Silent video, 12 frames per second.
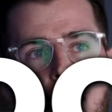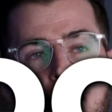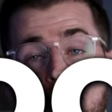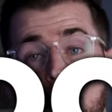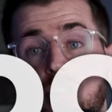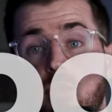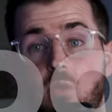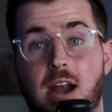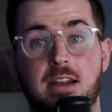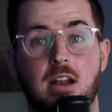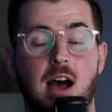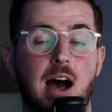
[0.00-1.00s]
how to actually
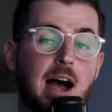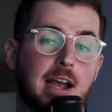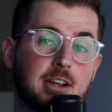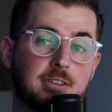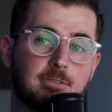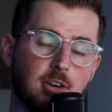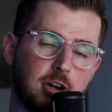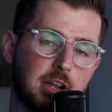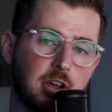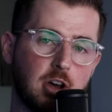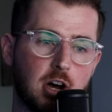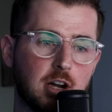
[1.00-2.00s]
write high
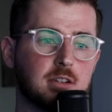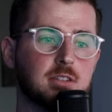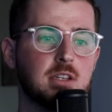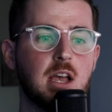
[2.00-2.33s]
converting hooks.